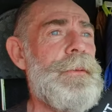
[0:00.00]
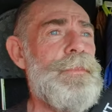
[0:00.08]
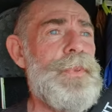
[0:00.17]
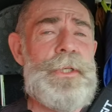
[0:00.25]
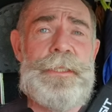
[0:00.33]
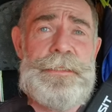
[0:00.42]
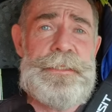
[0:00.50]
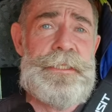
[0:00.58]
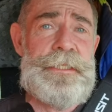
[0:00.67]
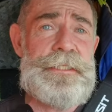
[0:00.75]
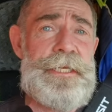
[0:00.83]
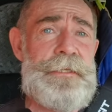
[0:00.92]
Berlin
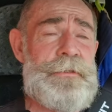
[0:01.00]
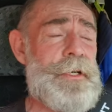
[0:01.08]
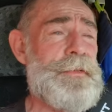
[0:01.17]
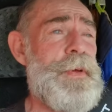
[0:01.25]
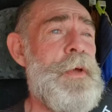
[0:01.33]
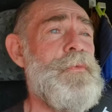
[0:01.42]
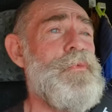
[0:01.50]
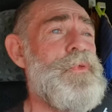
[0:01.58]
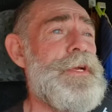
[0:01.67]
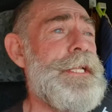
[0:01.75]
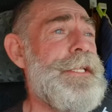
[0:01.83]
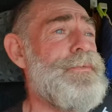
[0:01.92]
city center has been really,